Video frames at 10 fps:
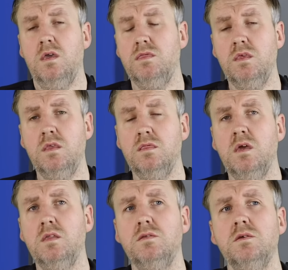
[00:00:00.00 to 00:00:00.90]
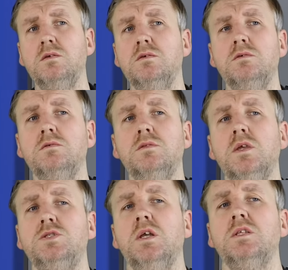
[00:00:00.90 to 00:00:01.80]
I think that
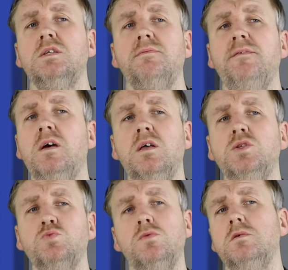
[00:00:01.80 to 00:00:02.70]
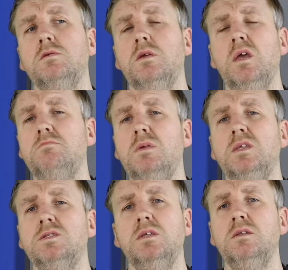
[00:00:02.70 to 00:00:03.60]
the Chelsea fans were
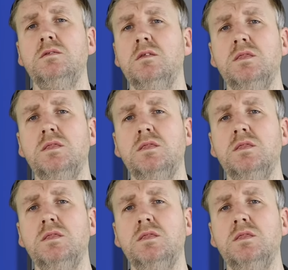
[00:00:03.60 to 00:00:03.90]
amazing.